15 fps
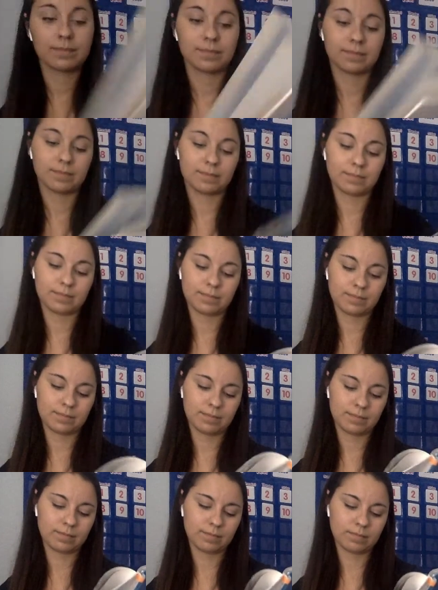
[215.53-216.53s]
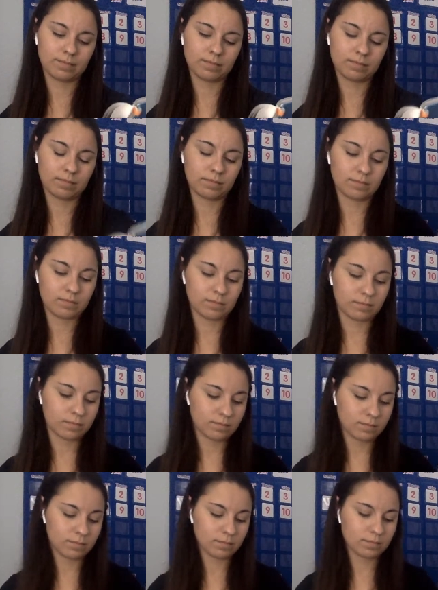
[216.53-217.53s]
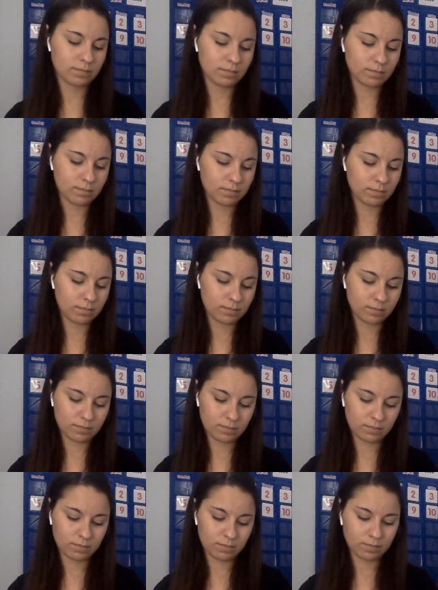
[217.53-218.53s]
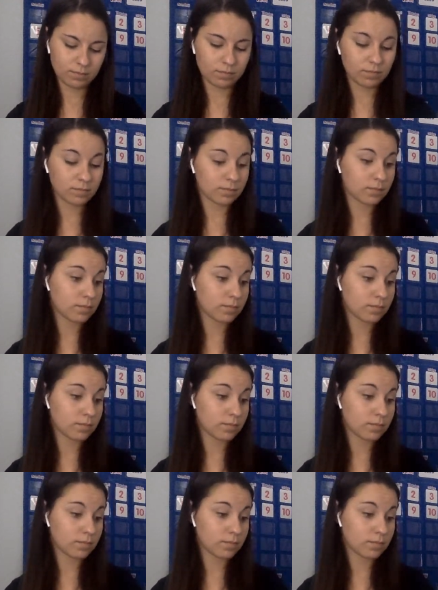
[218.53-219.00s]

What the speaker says: (no one is talking)